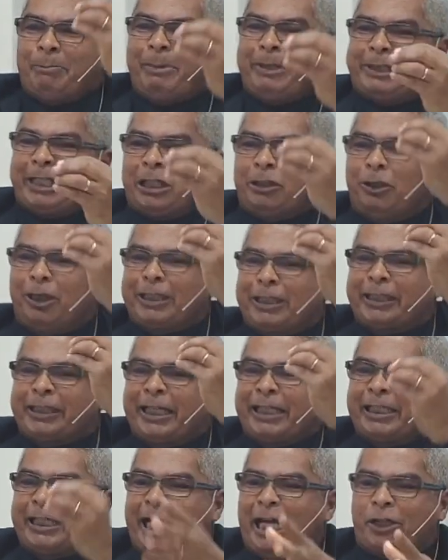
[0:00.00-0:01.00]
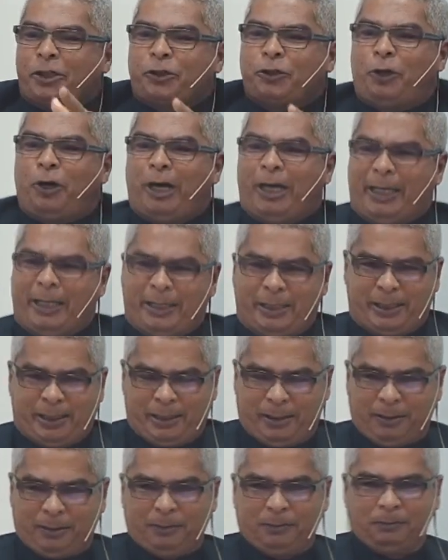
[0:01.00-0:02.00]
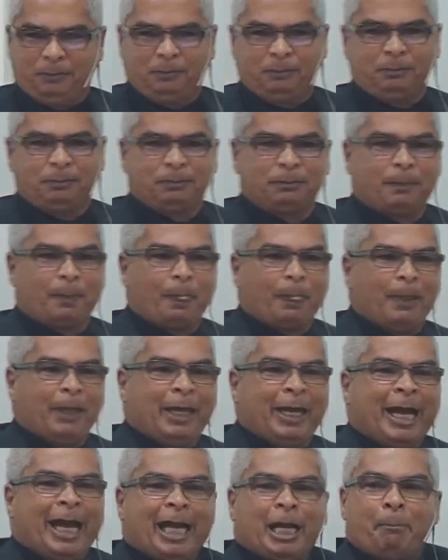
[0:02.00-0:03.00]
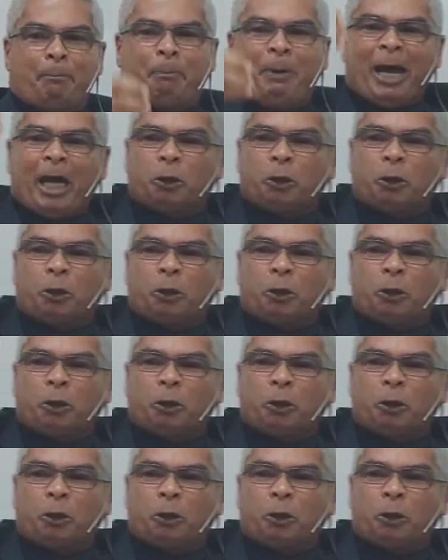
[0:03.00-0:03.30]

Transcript: He, he threw on the sea of forgiveness